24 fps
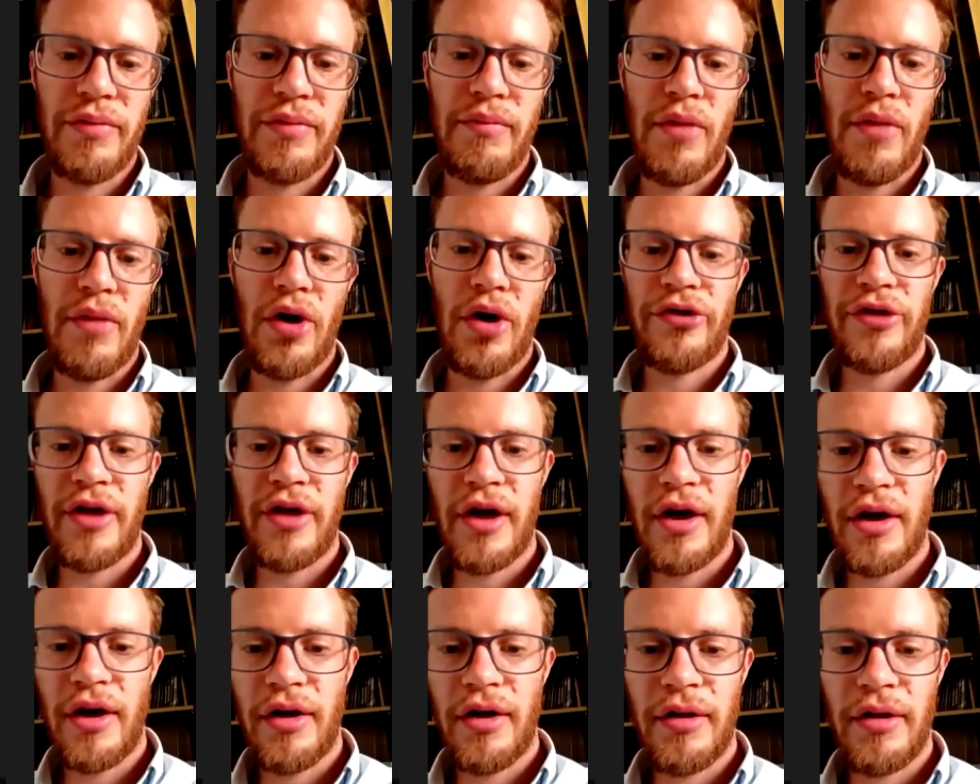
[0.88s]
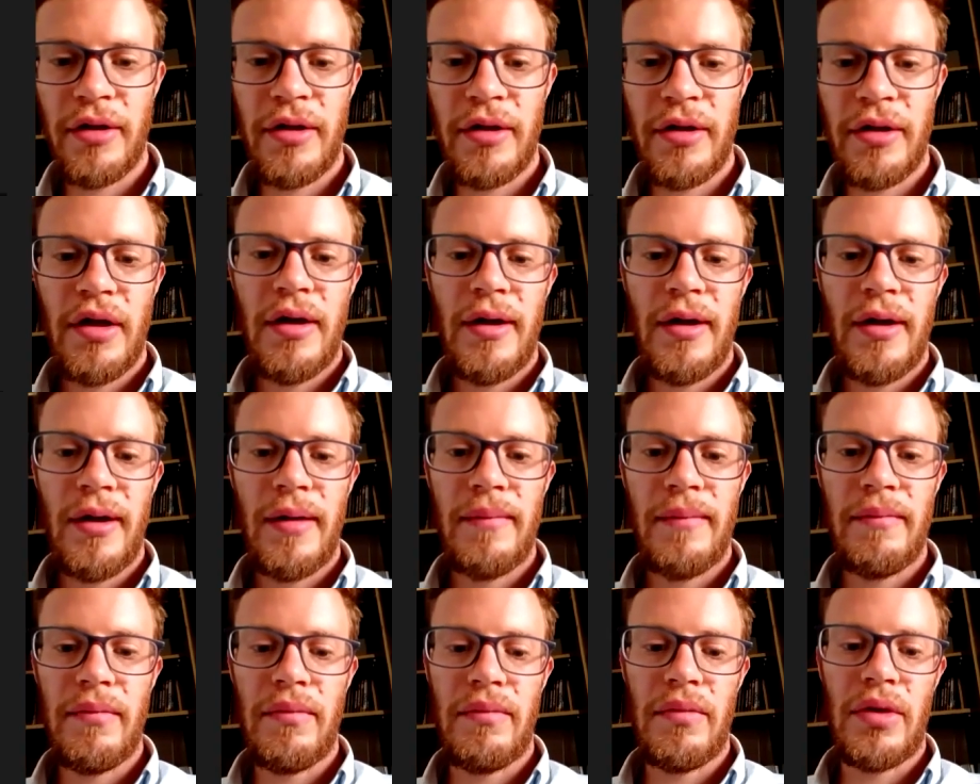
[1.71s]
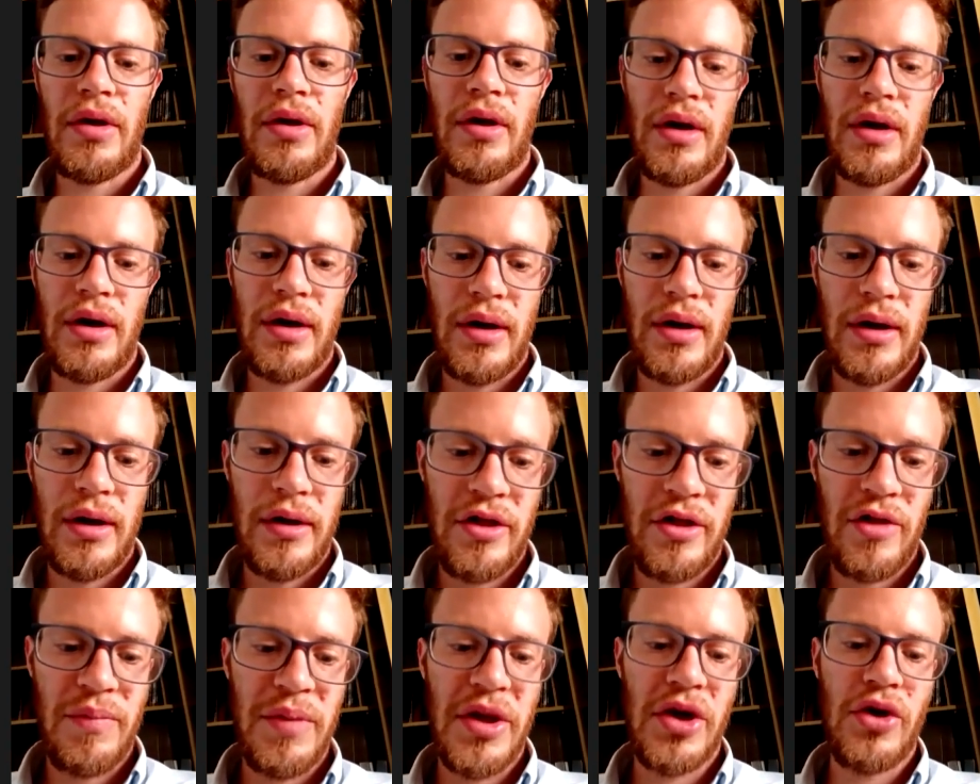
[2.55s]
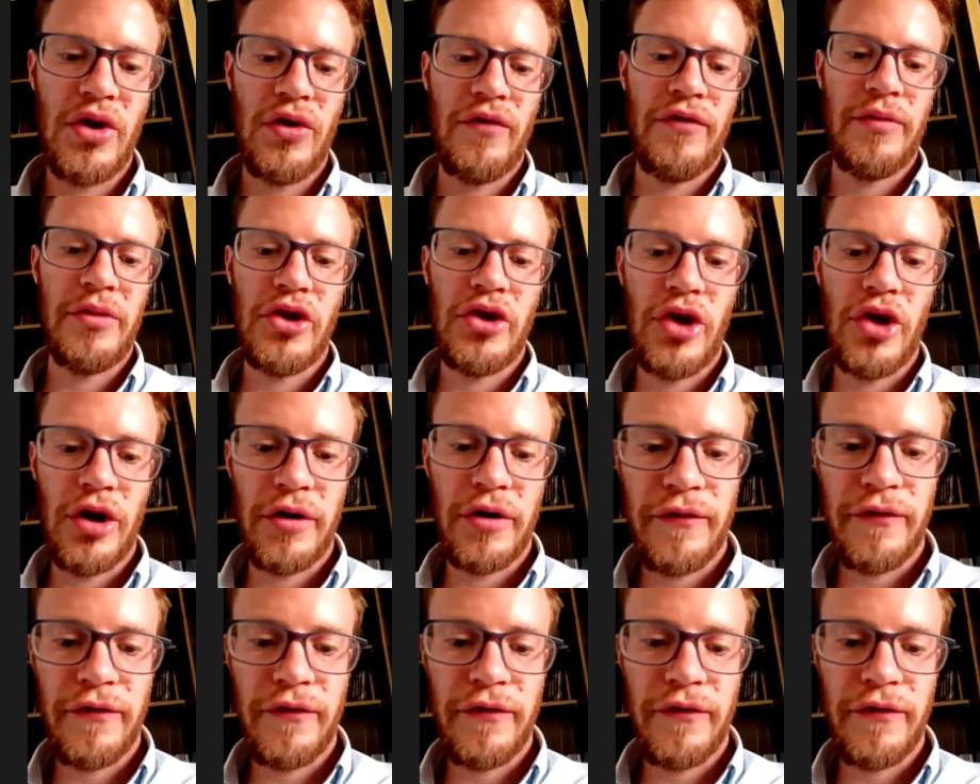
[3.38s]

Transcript: Marcel, a speaker from the Young